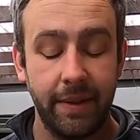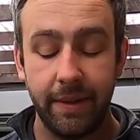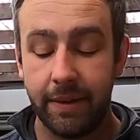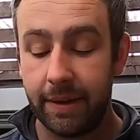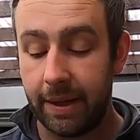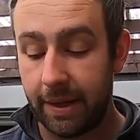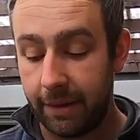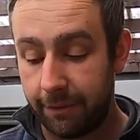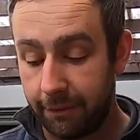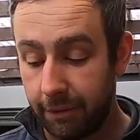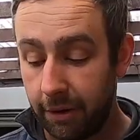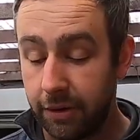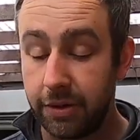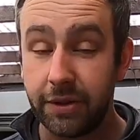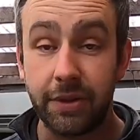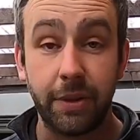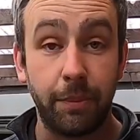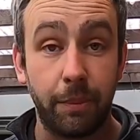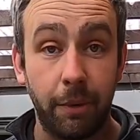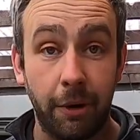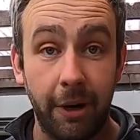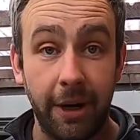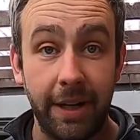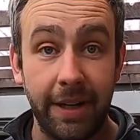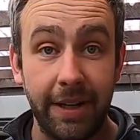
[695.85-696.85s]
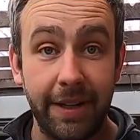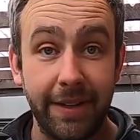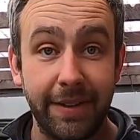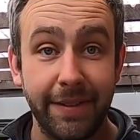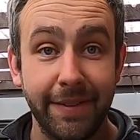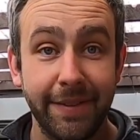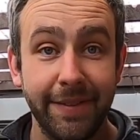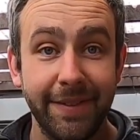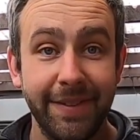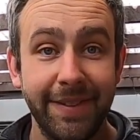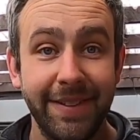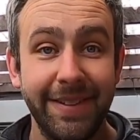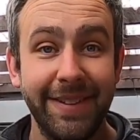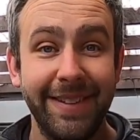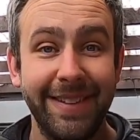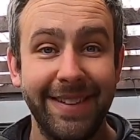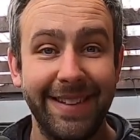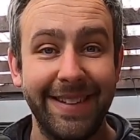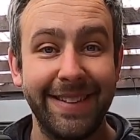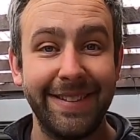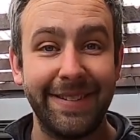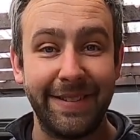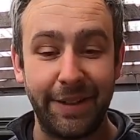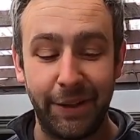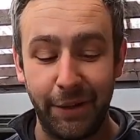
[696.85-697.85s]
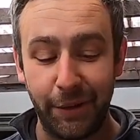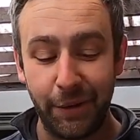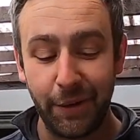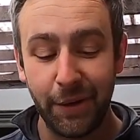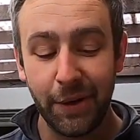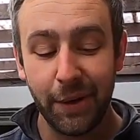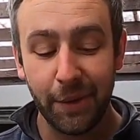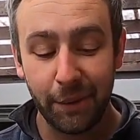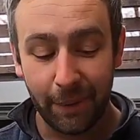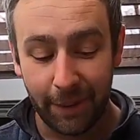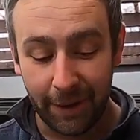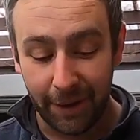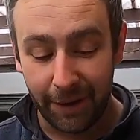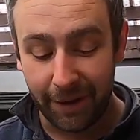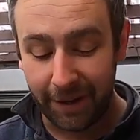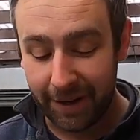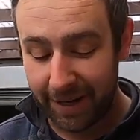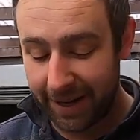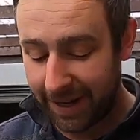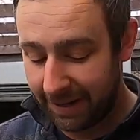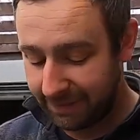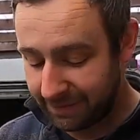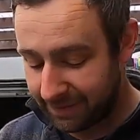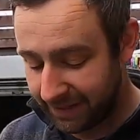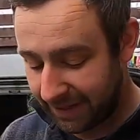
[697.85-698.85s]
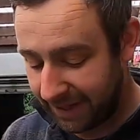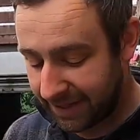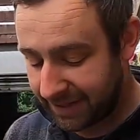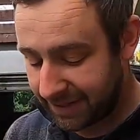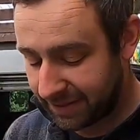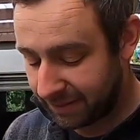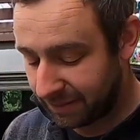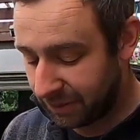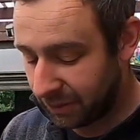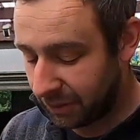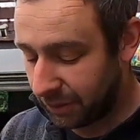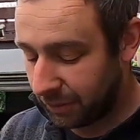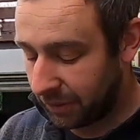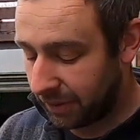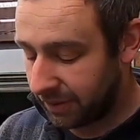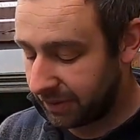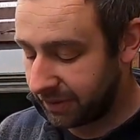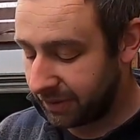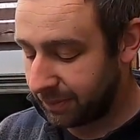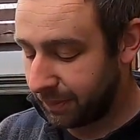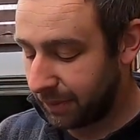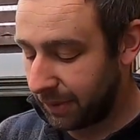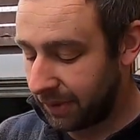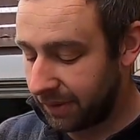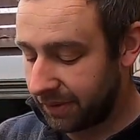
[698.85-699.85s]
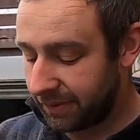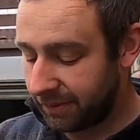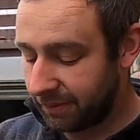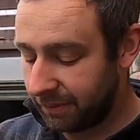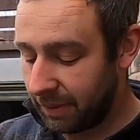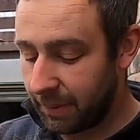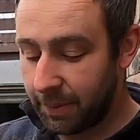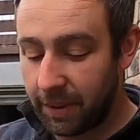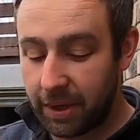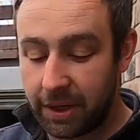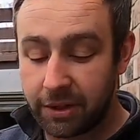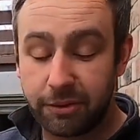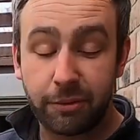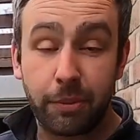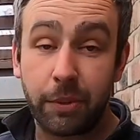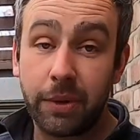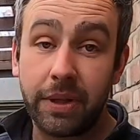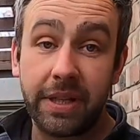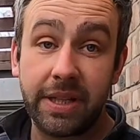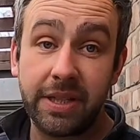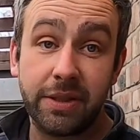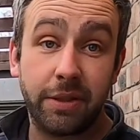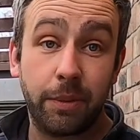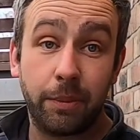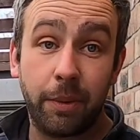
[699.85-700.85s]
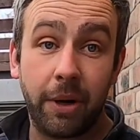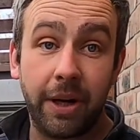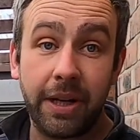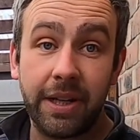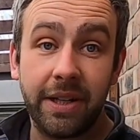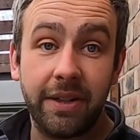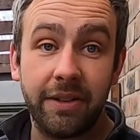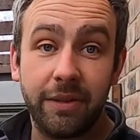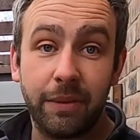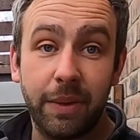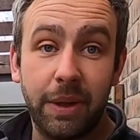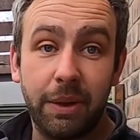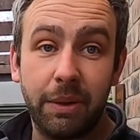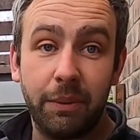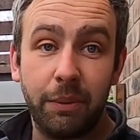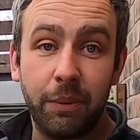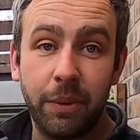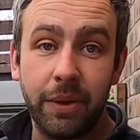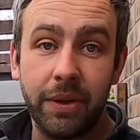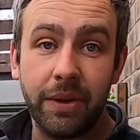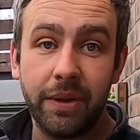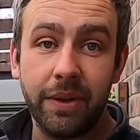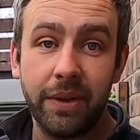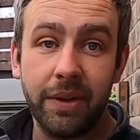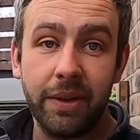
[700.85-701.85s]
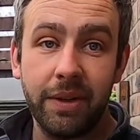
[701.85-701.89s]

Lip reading: Now the fronts are braided, so we are going to have to get some new ones, but we might have to put these to braided as well, haven't we?